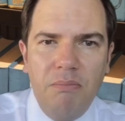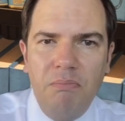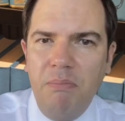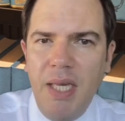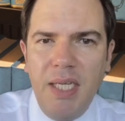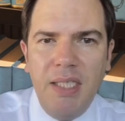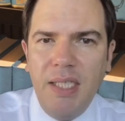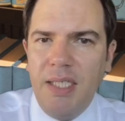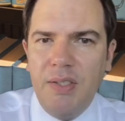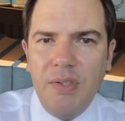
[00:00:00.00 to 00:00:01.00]
many
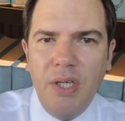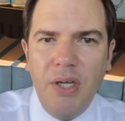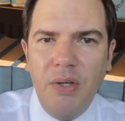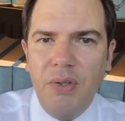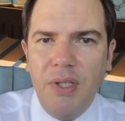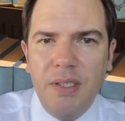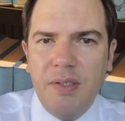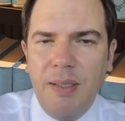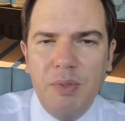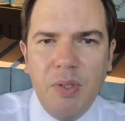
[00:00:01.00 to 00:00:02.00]
years ago that are
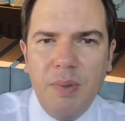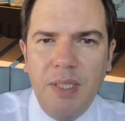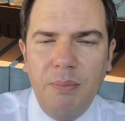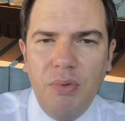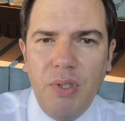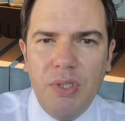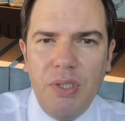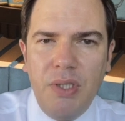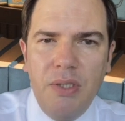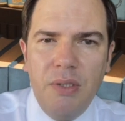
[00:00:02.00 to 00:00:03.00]
subsequently
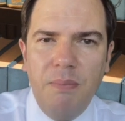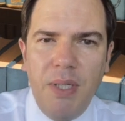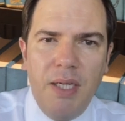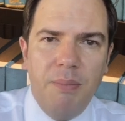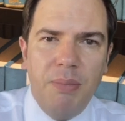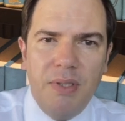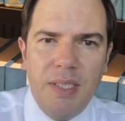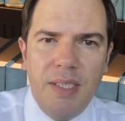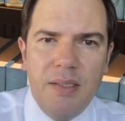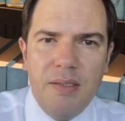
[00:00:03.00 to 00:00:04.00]
prosecuted by
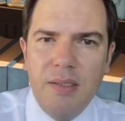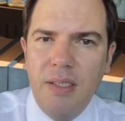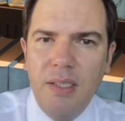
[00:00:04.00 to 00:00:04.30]
police.